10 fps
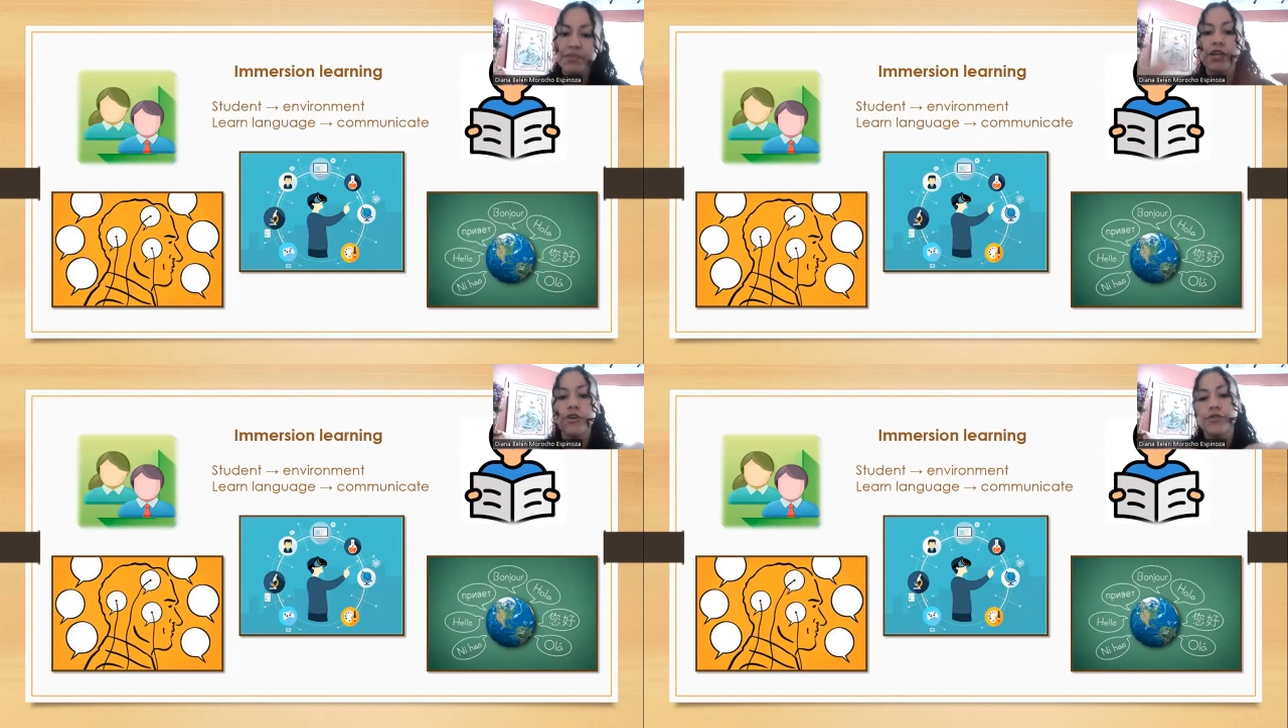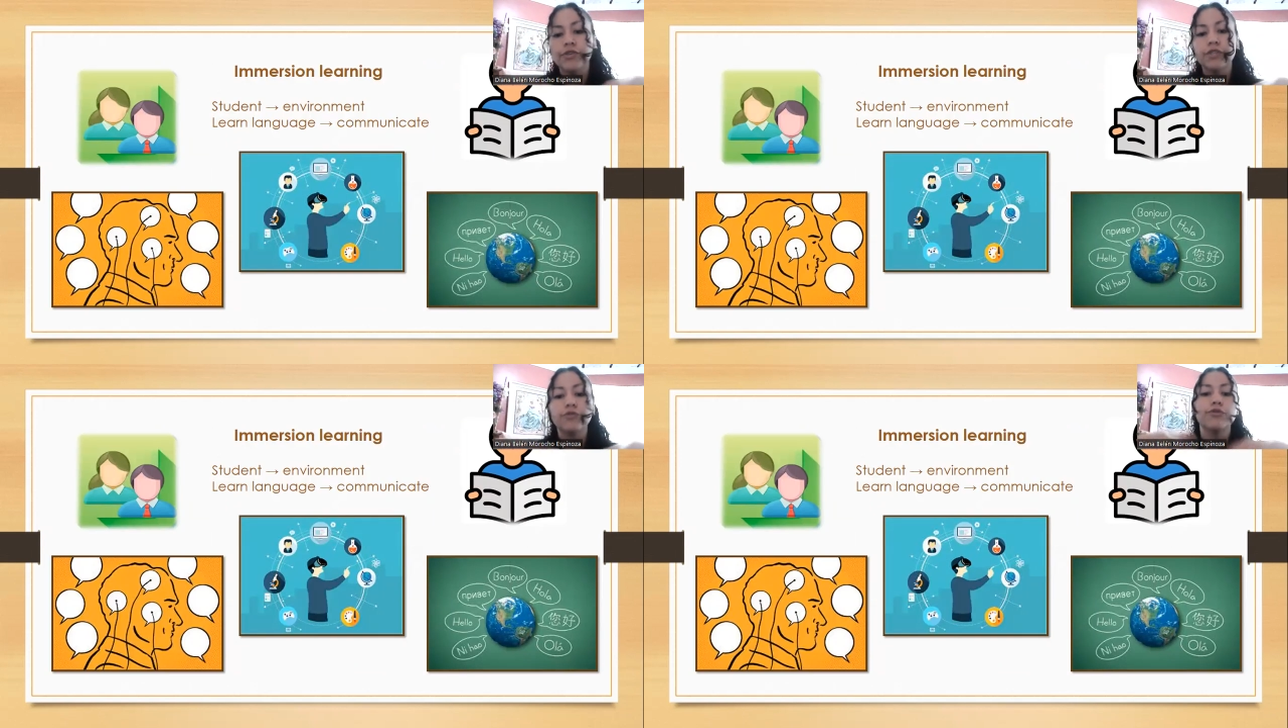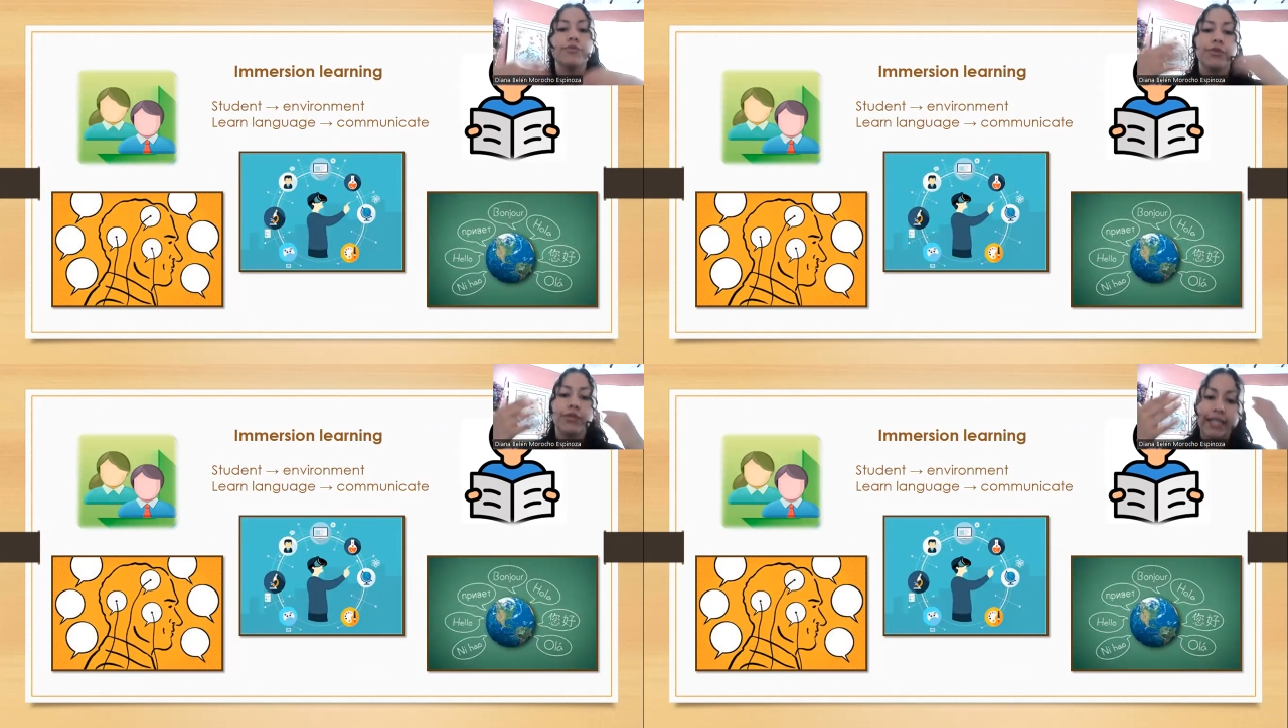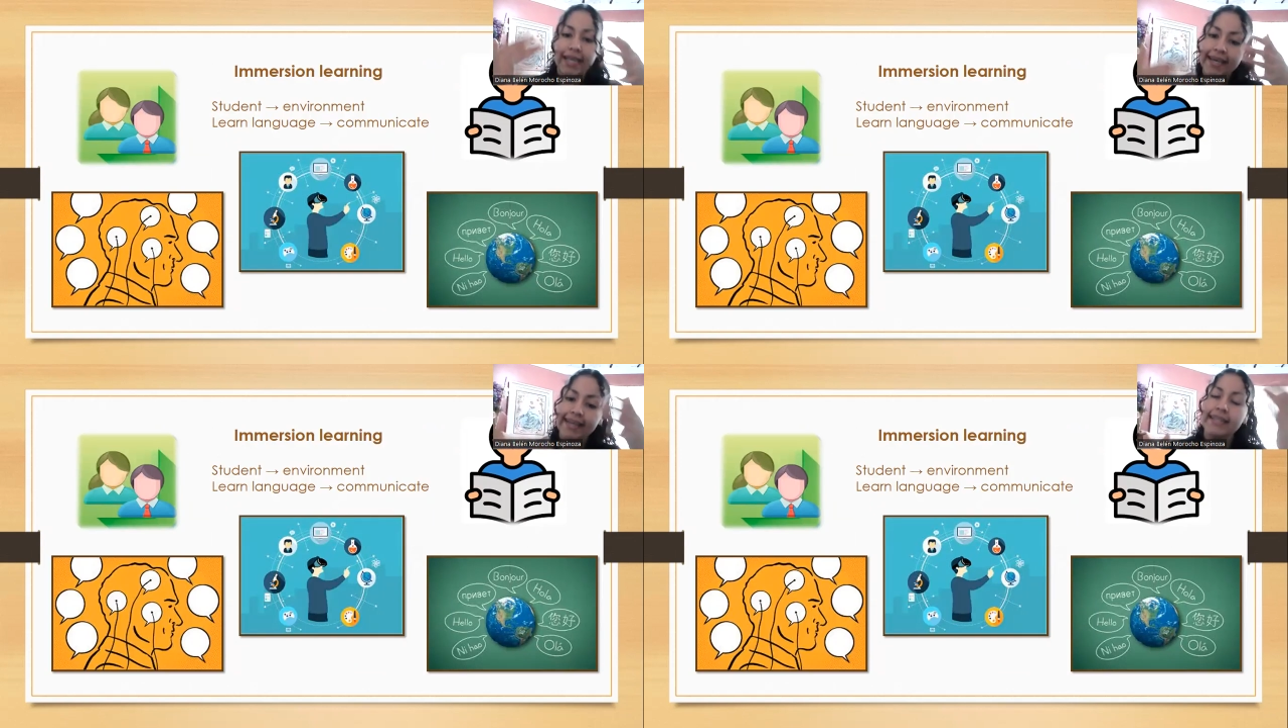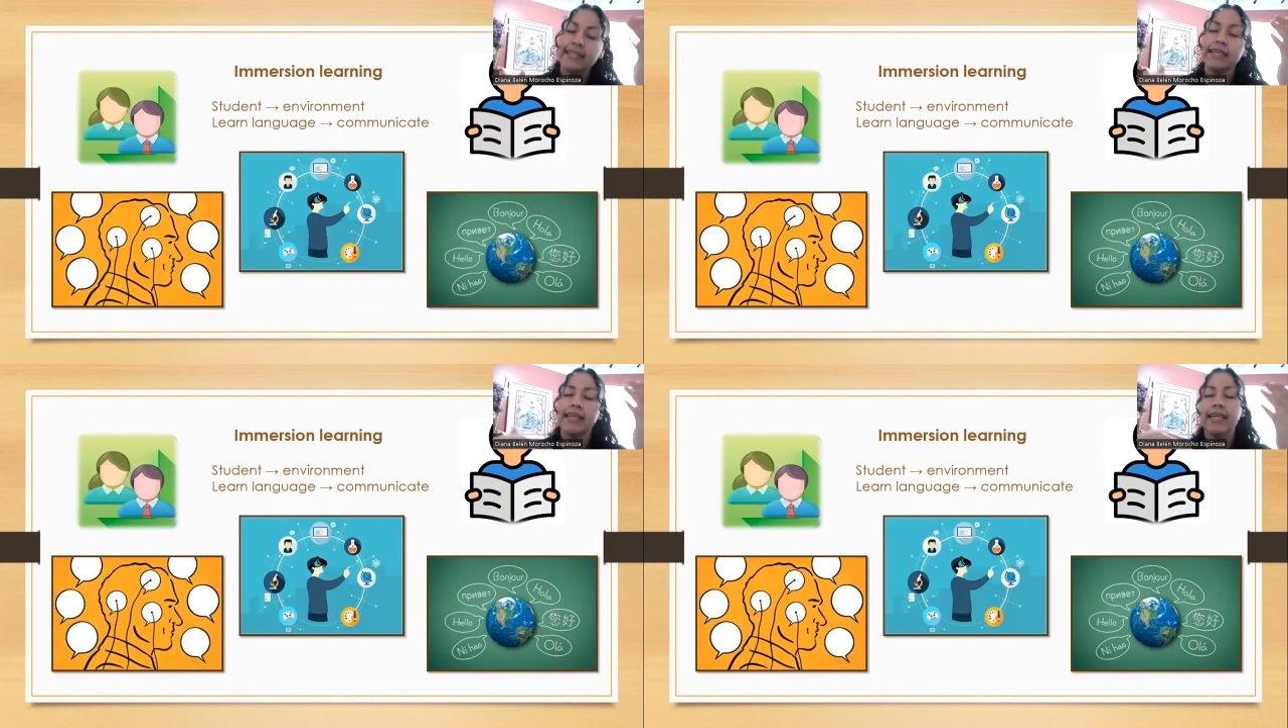in order to
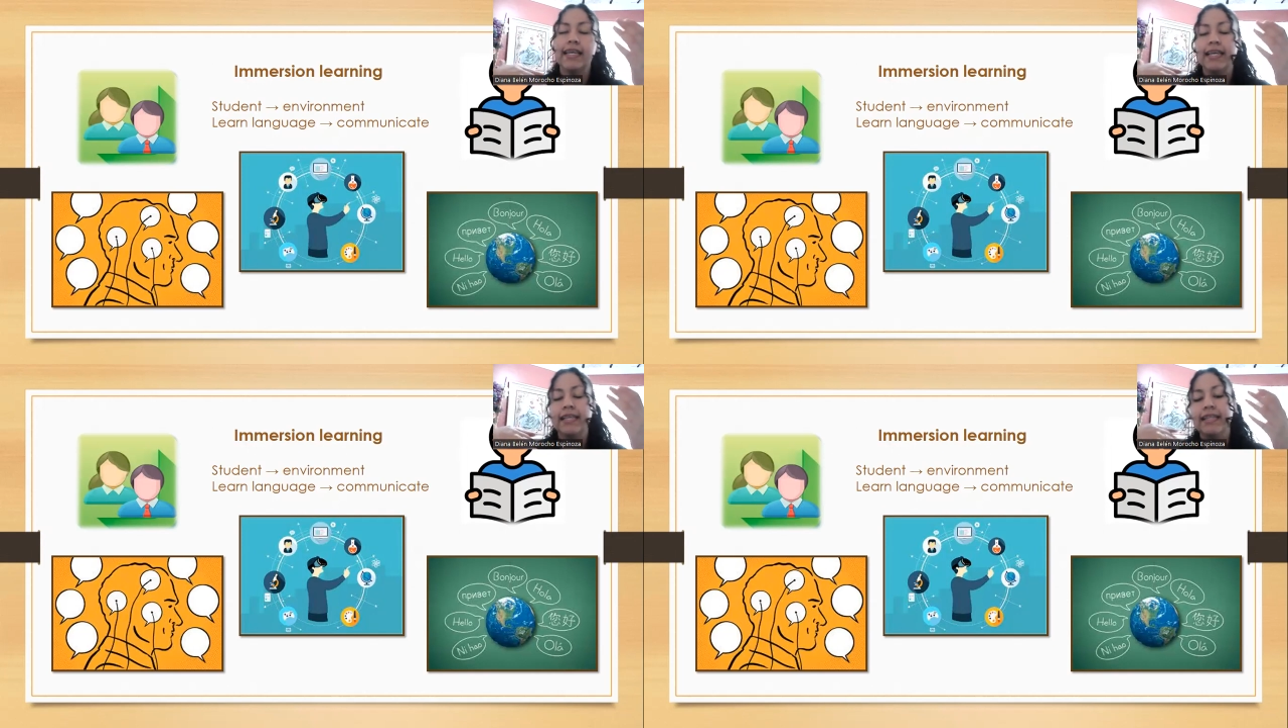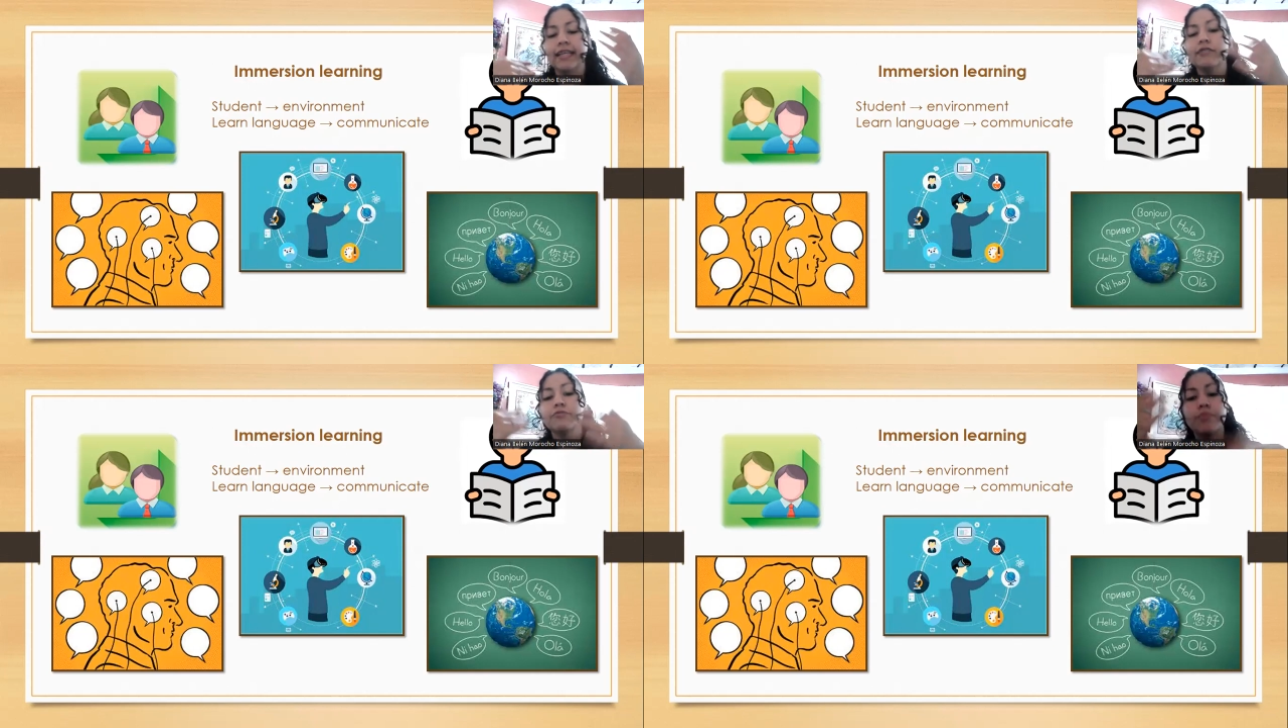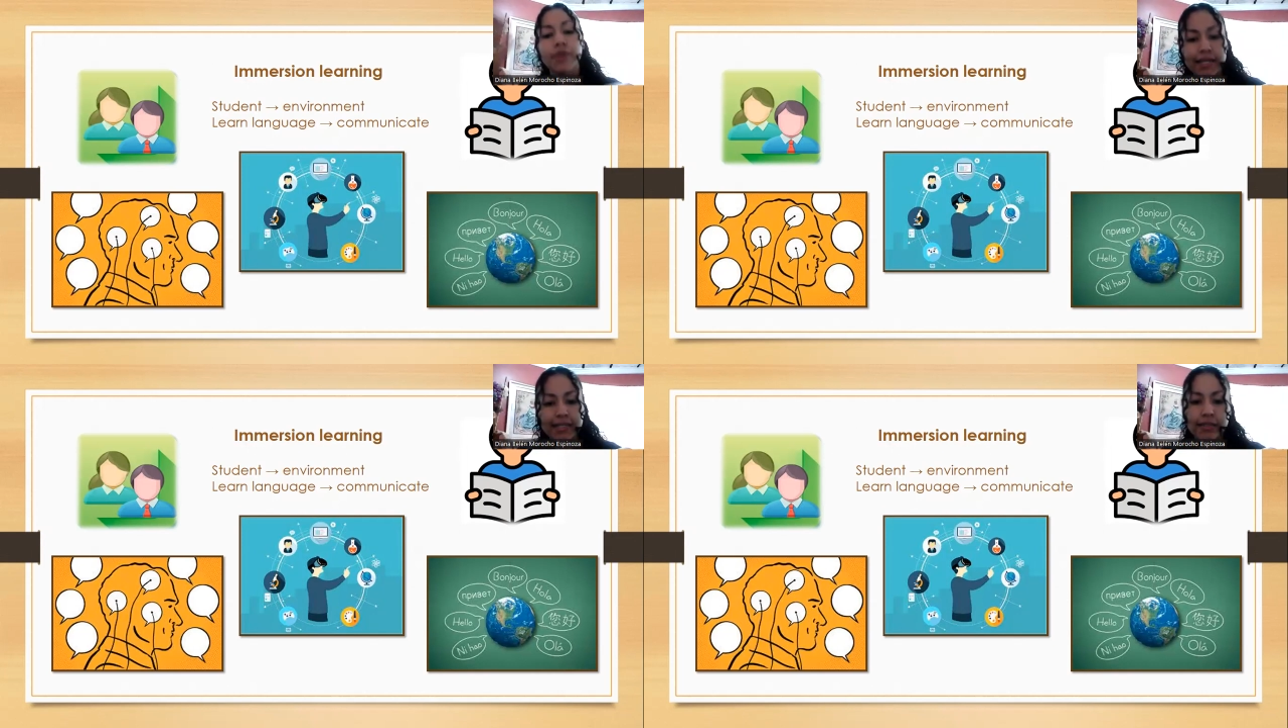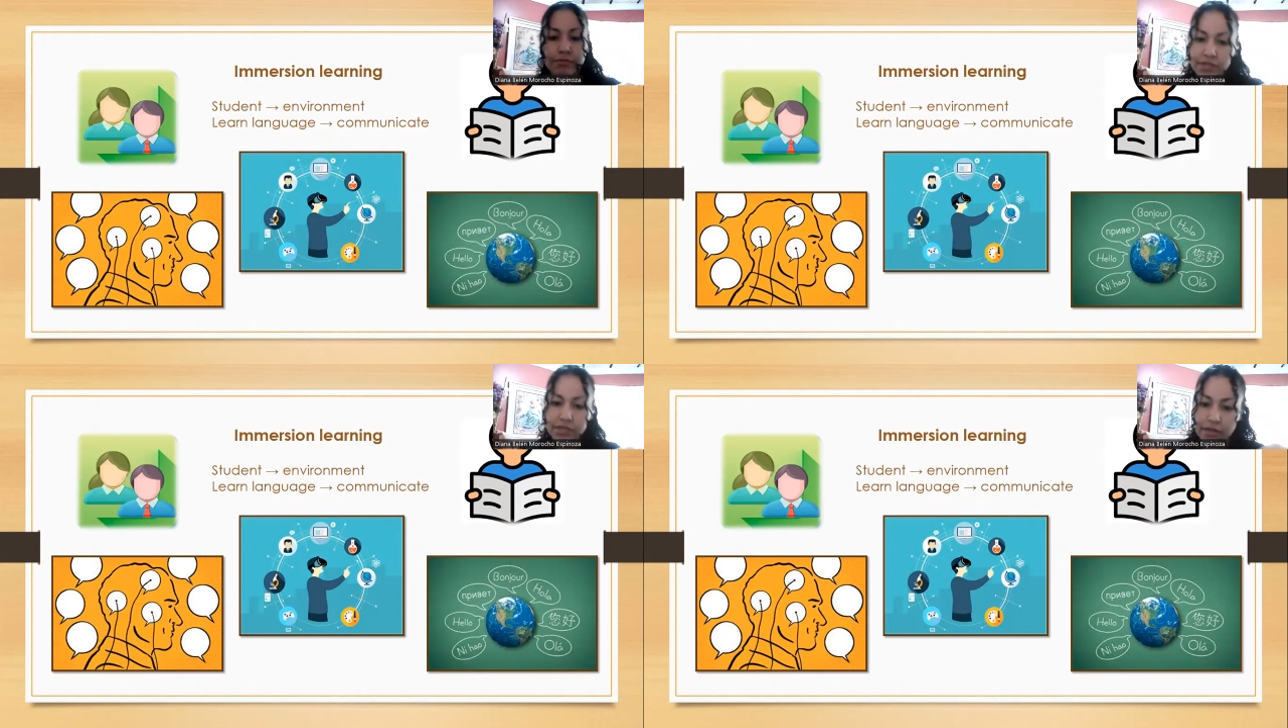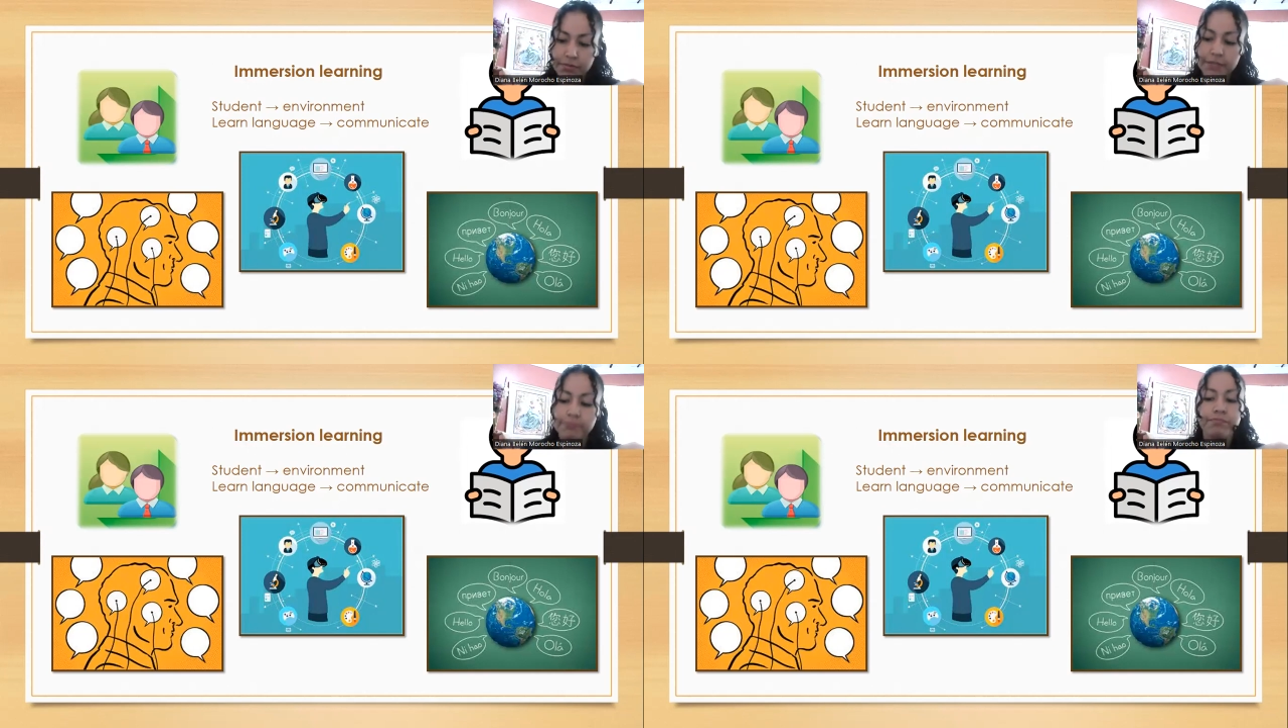communicate and express
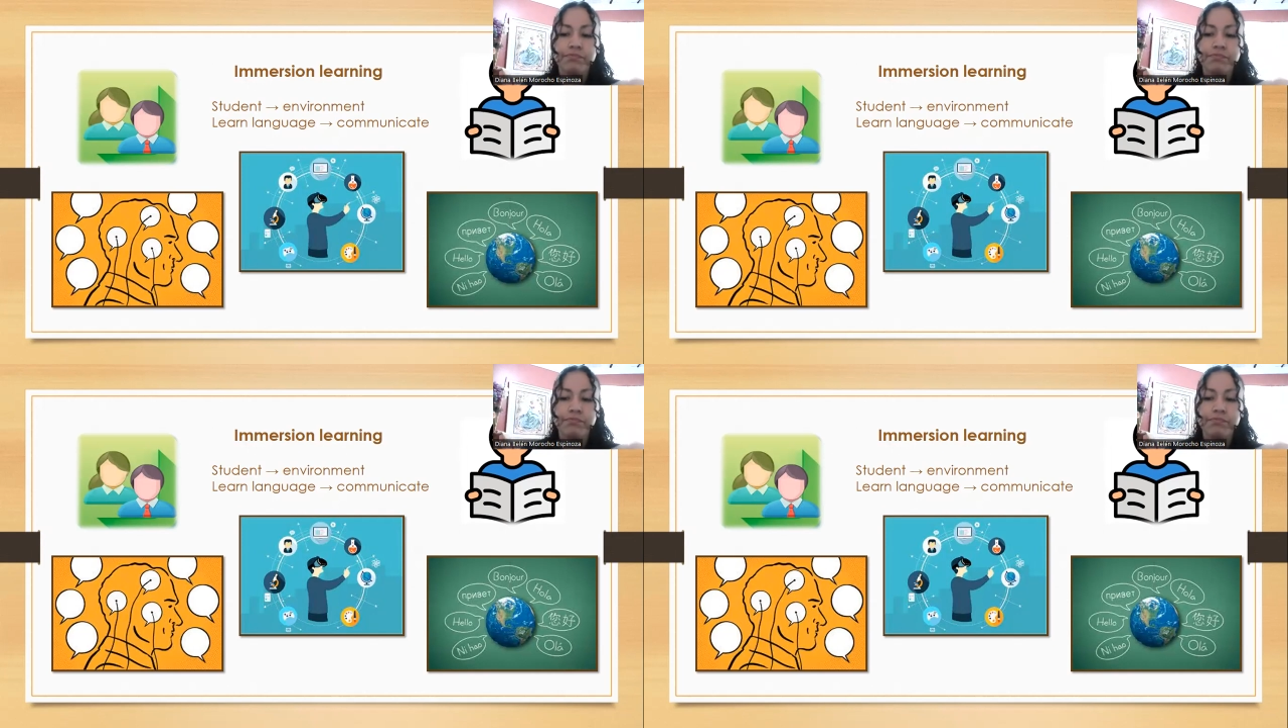themselves.